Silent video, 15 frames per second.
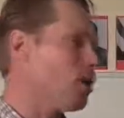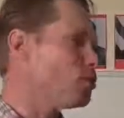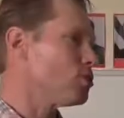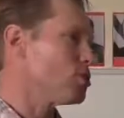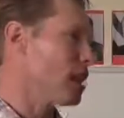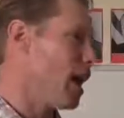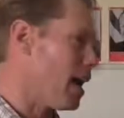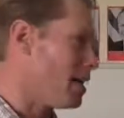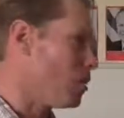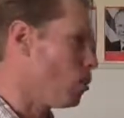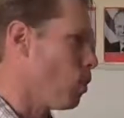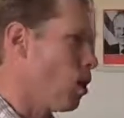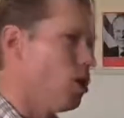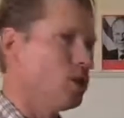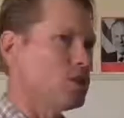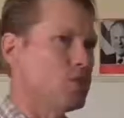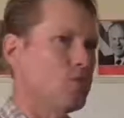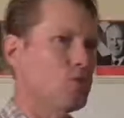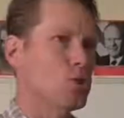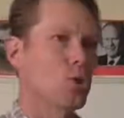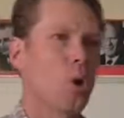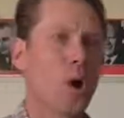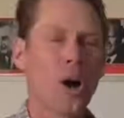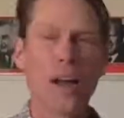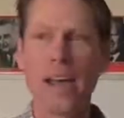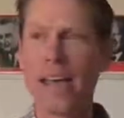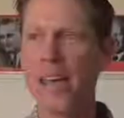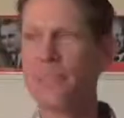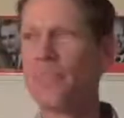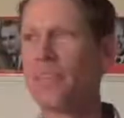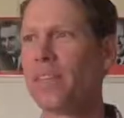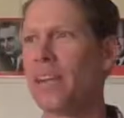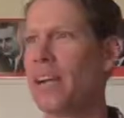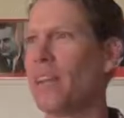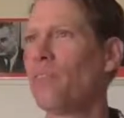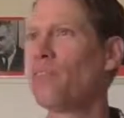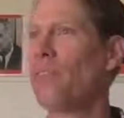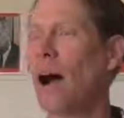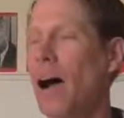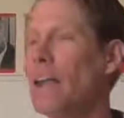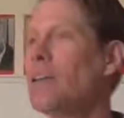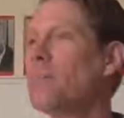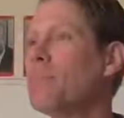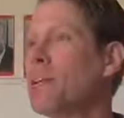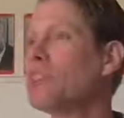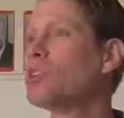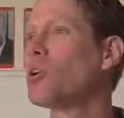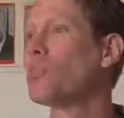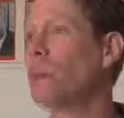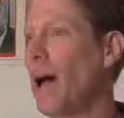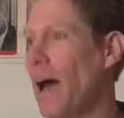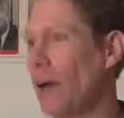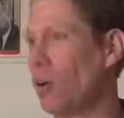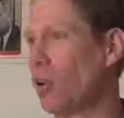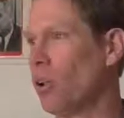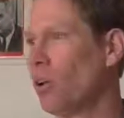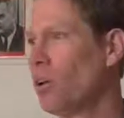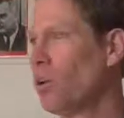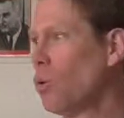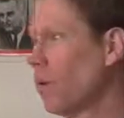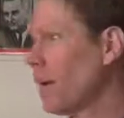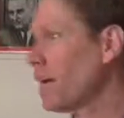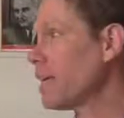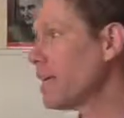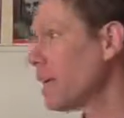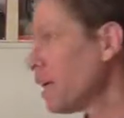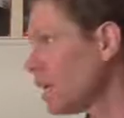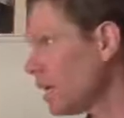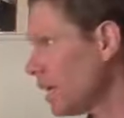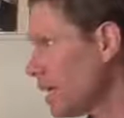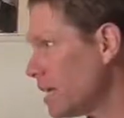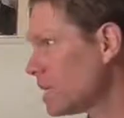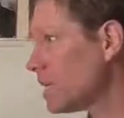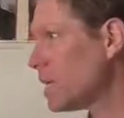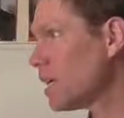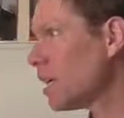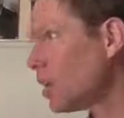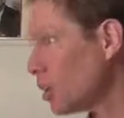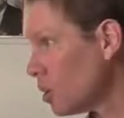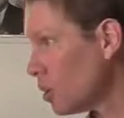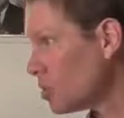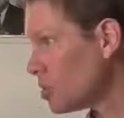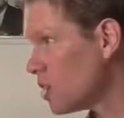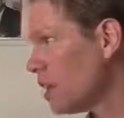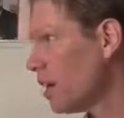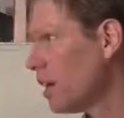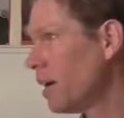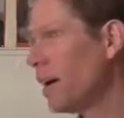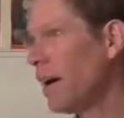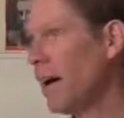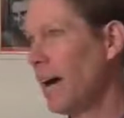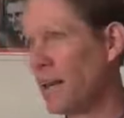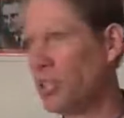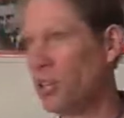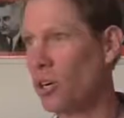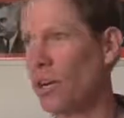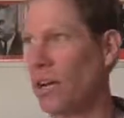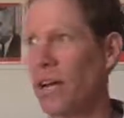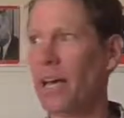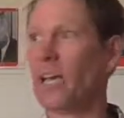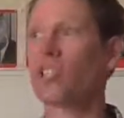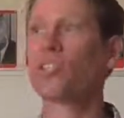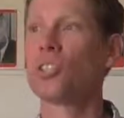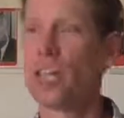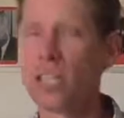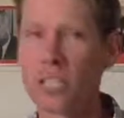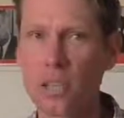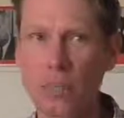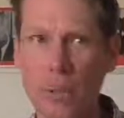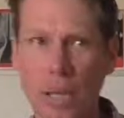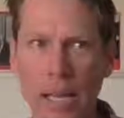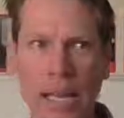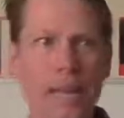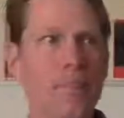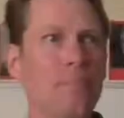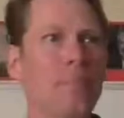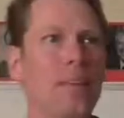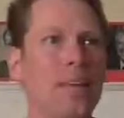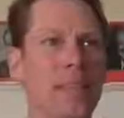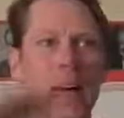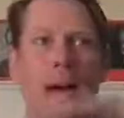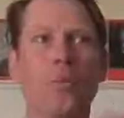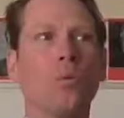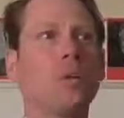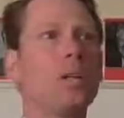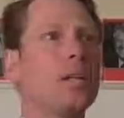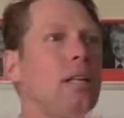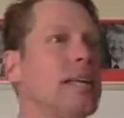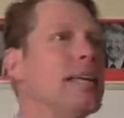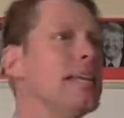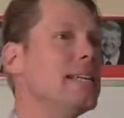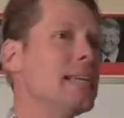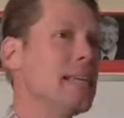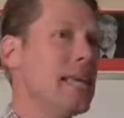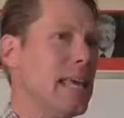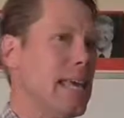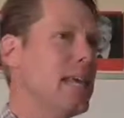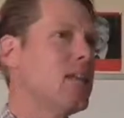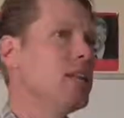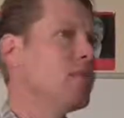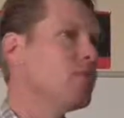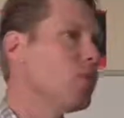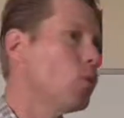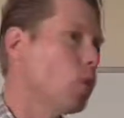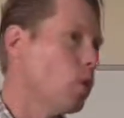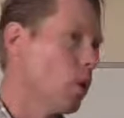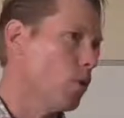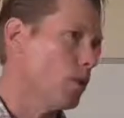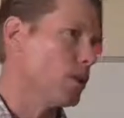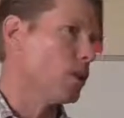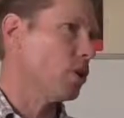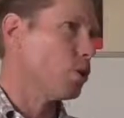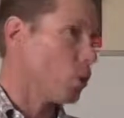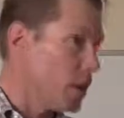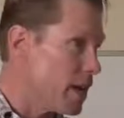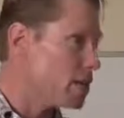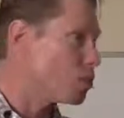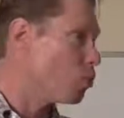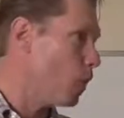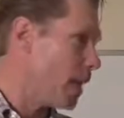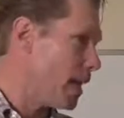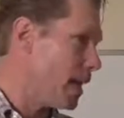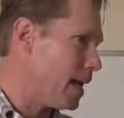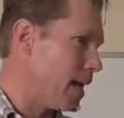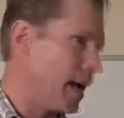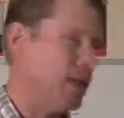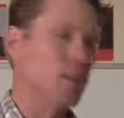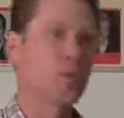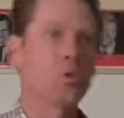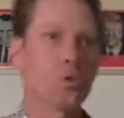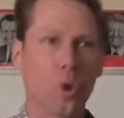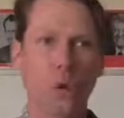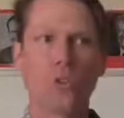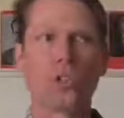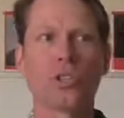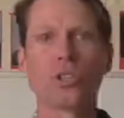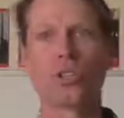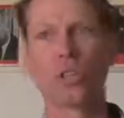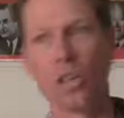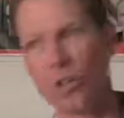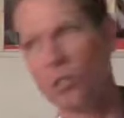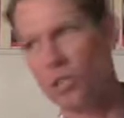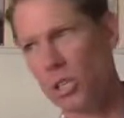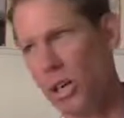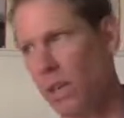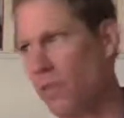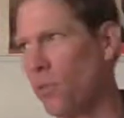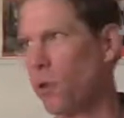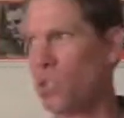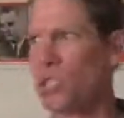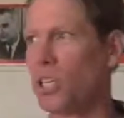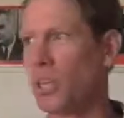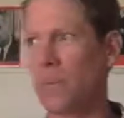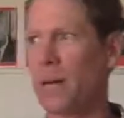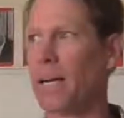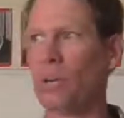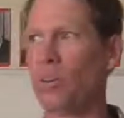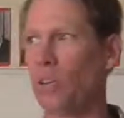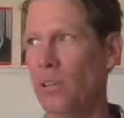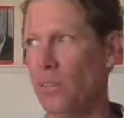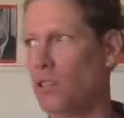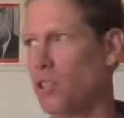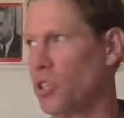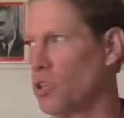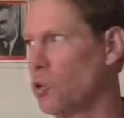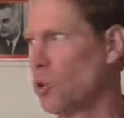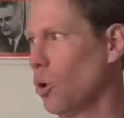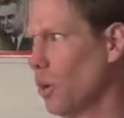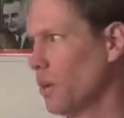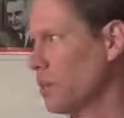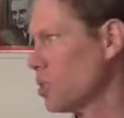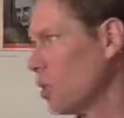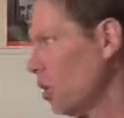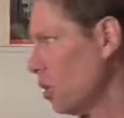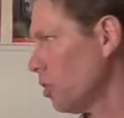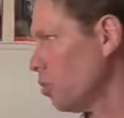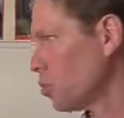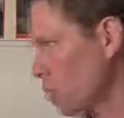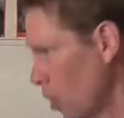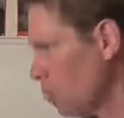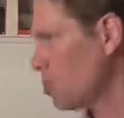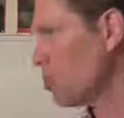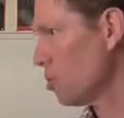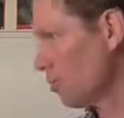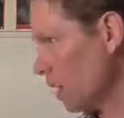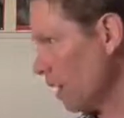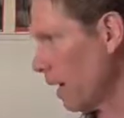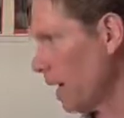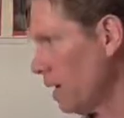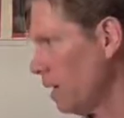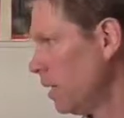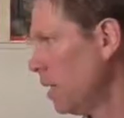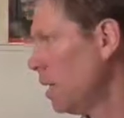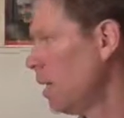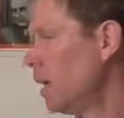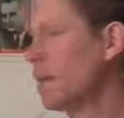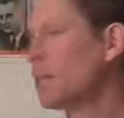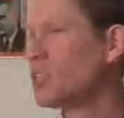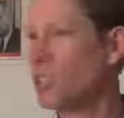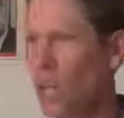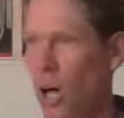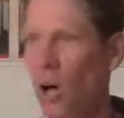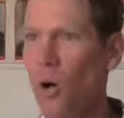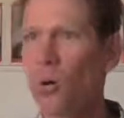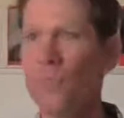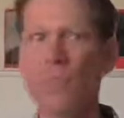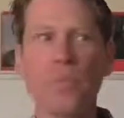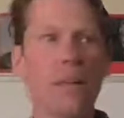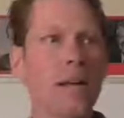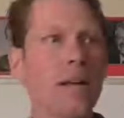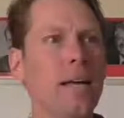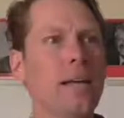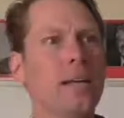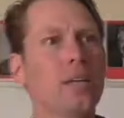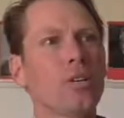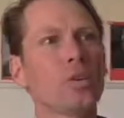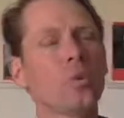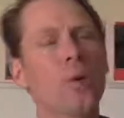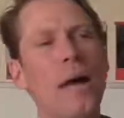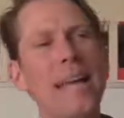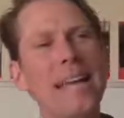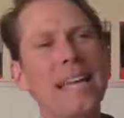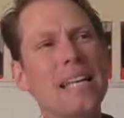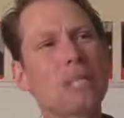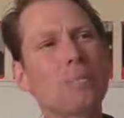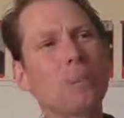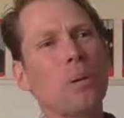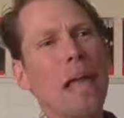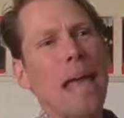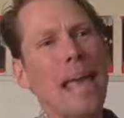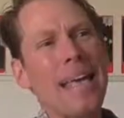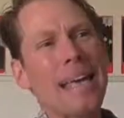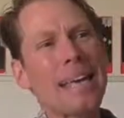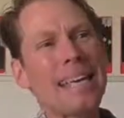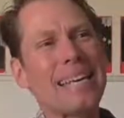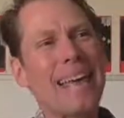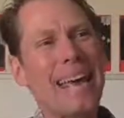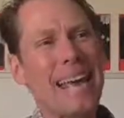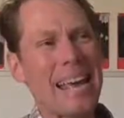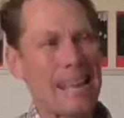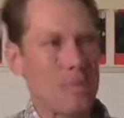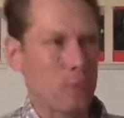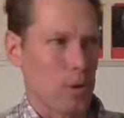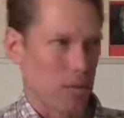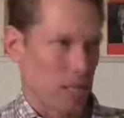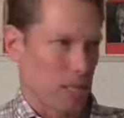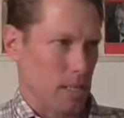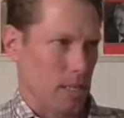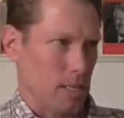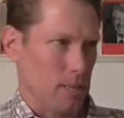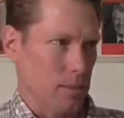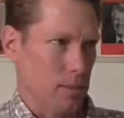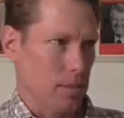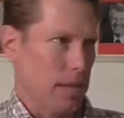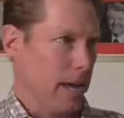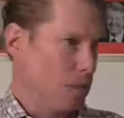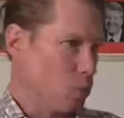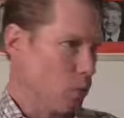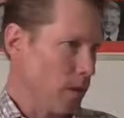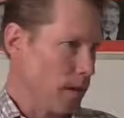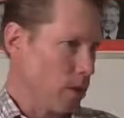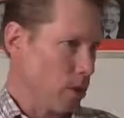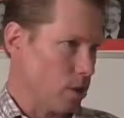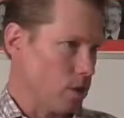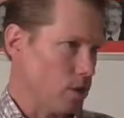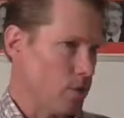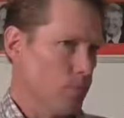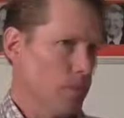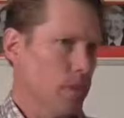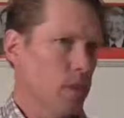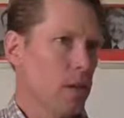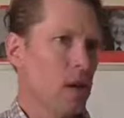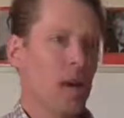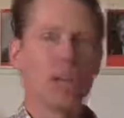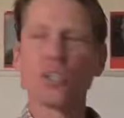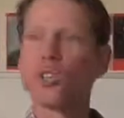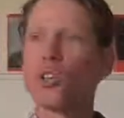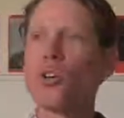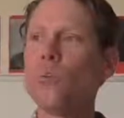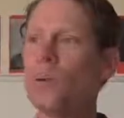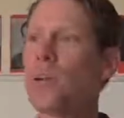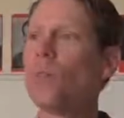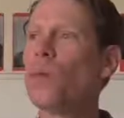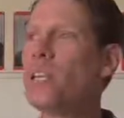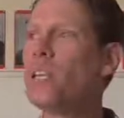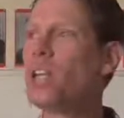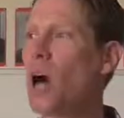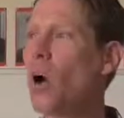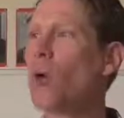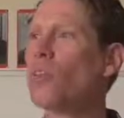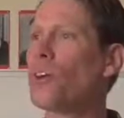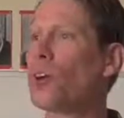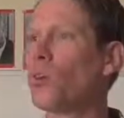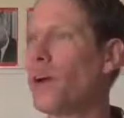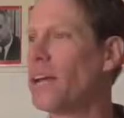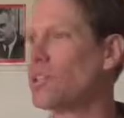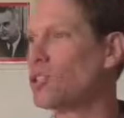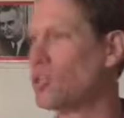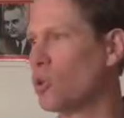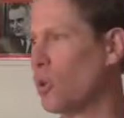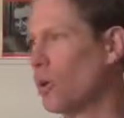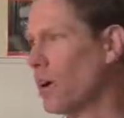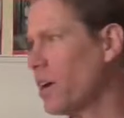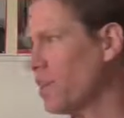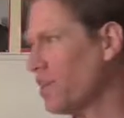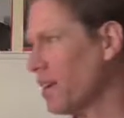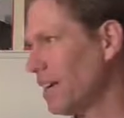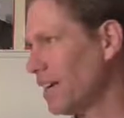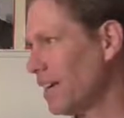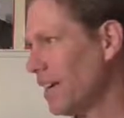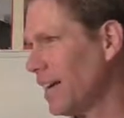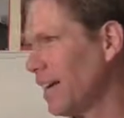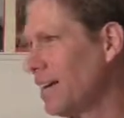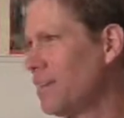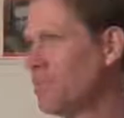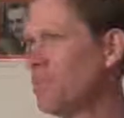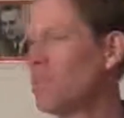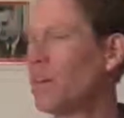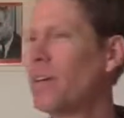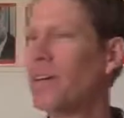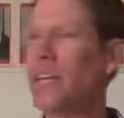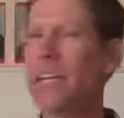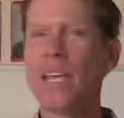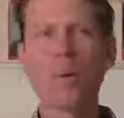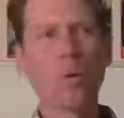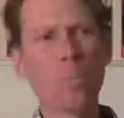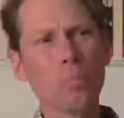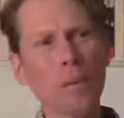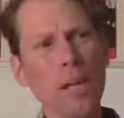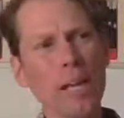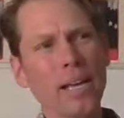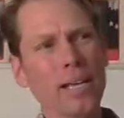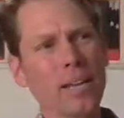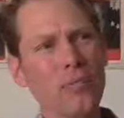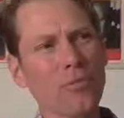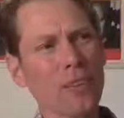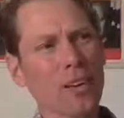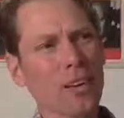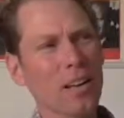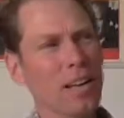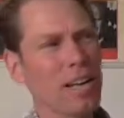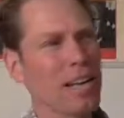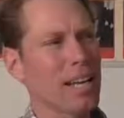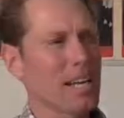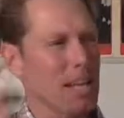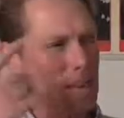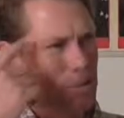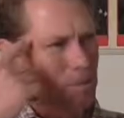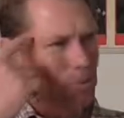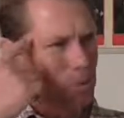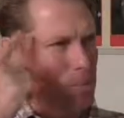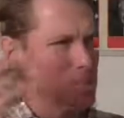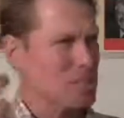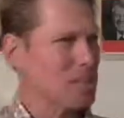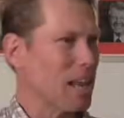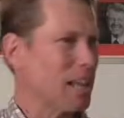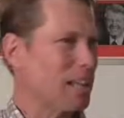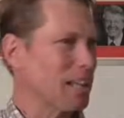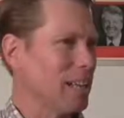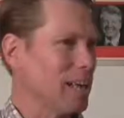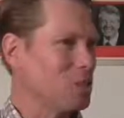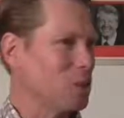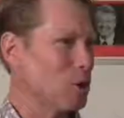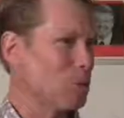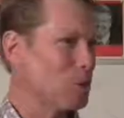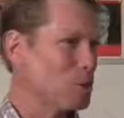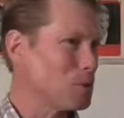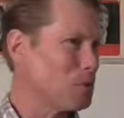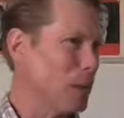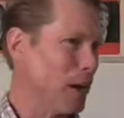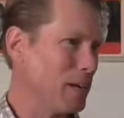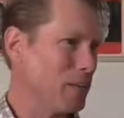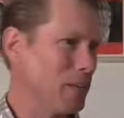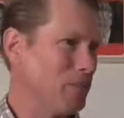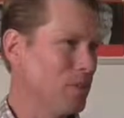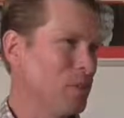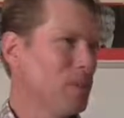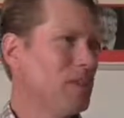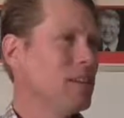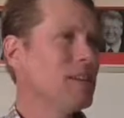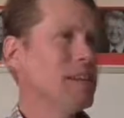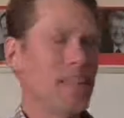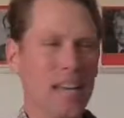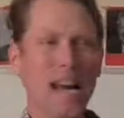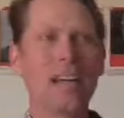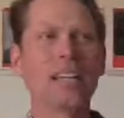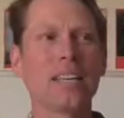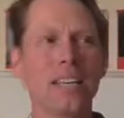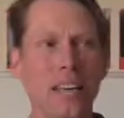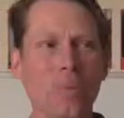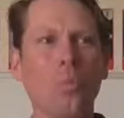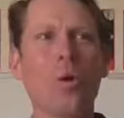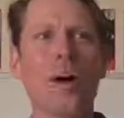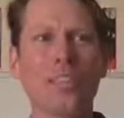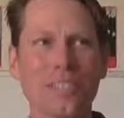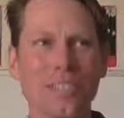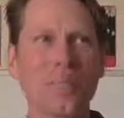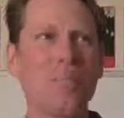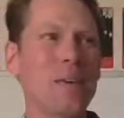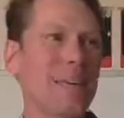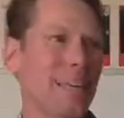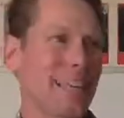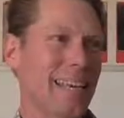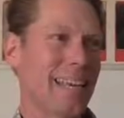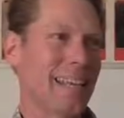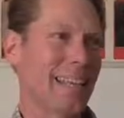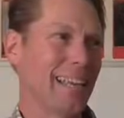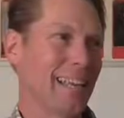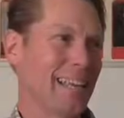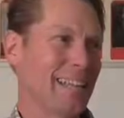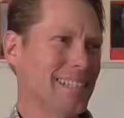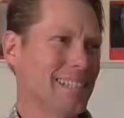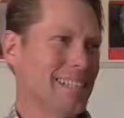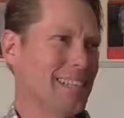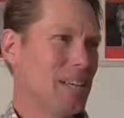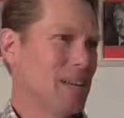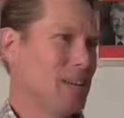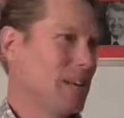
outside the walls of Troy in a monumental battle where Achilles kills Hector. And ostensibly, that will lead to the end of the war with the Greeks winning and the Trojans losing. Of course, anybody who lives in Troy is called a Trojan, right? So Crane is playing a game with us as readers, assuming we know the great story of the Iliad, and he will play a different kind of game from a psychological perspective. The young kid wants to be Achilles,